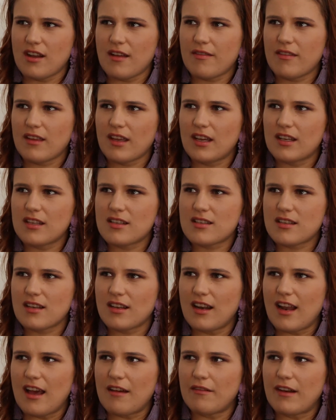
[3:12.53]
I think it's
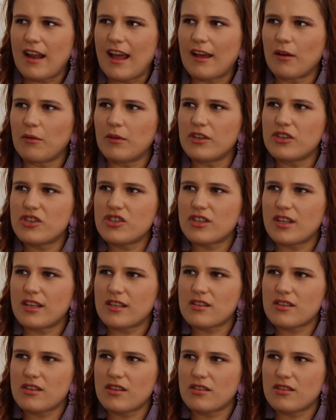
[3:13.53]
a love language
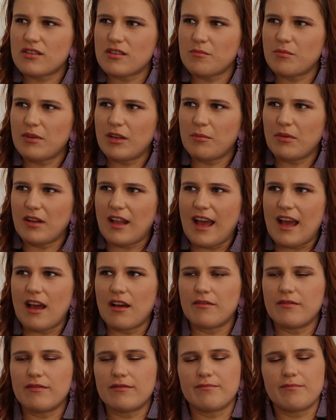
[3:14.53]
that certain people
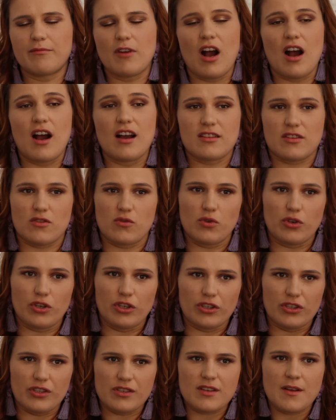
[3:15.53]
have, guys or
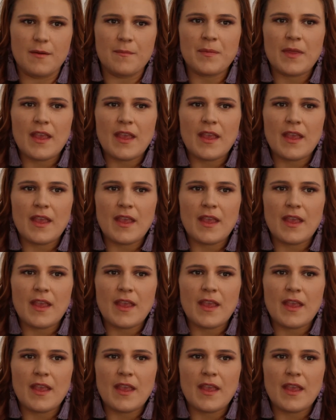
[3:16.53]
girls.